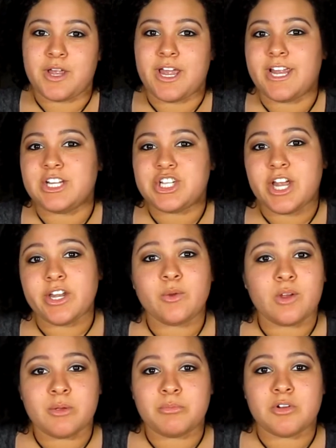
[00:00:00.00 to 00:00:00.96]
a
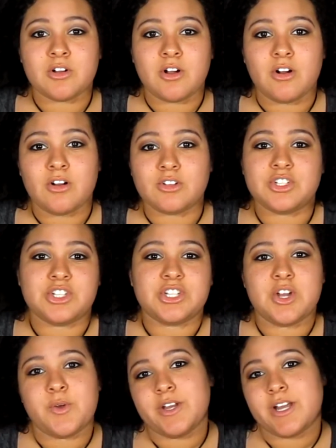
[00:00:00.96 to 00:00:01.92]
January book haul, just
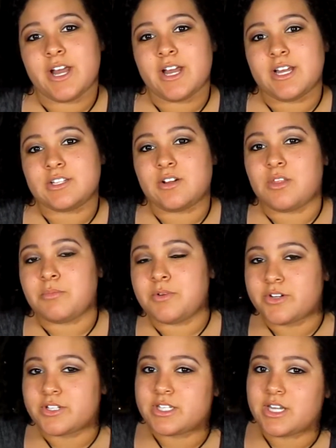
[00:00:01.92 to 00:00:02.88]
showing you guys all the
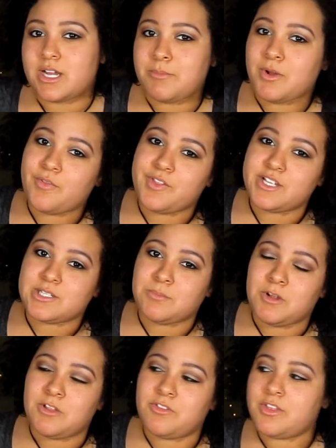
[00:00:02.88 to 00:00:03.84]
books that I bought this
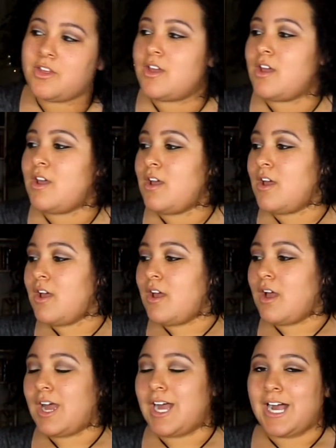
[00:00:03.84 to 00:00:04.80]
month.
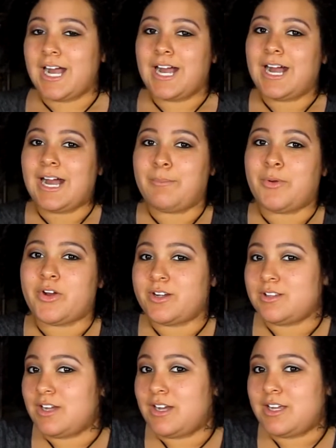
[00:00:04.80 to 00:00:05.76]
I bought
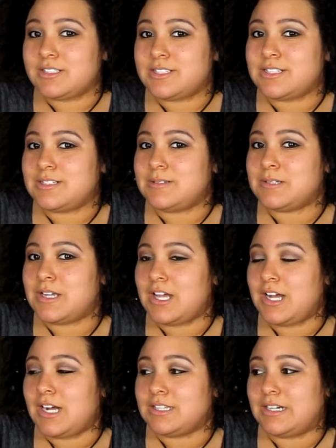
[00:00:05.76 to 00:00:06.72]
a lot
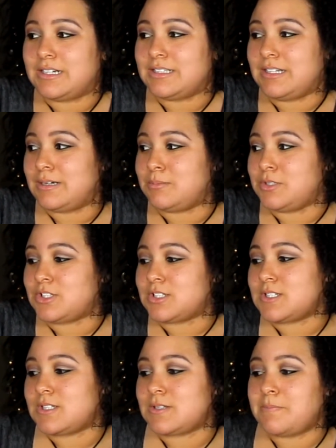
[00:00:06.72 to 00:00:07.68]
of
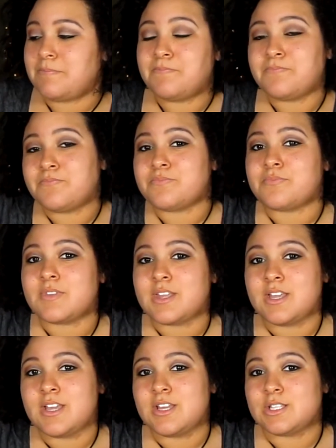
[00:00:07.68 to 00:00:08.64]
books.
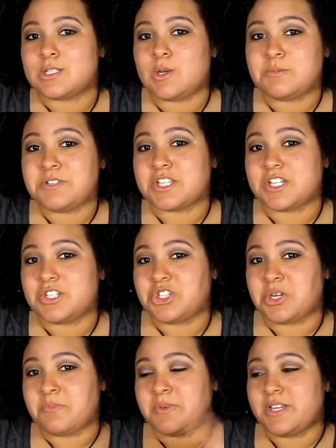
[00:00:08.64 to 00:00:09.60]
So I'm just gonna
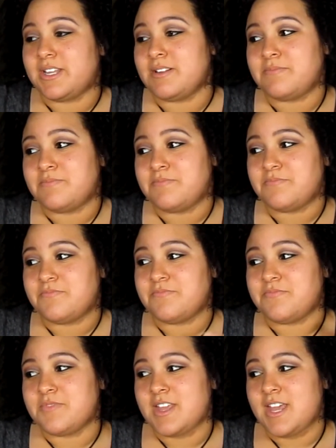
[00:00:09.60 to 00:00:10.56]
jump in
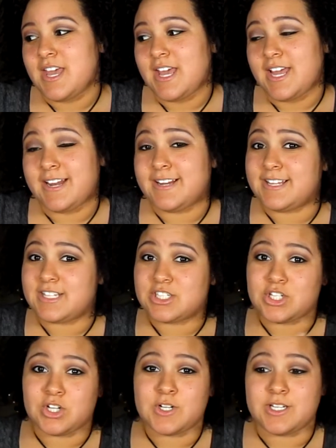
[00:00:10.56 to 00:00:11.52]
and get
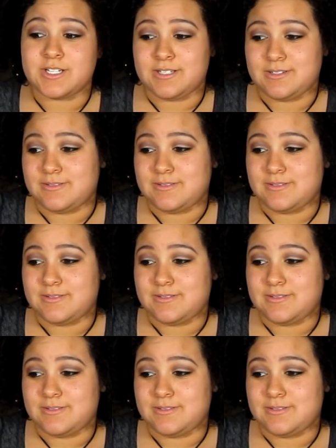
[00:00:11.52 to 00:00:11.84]
started.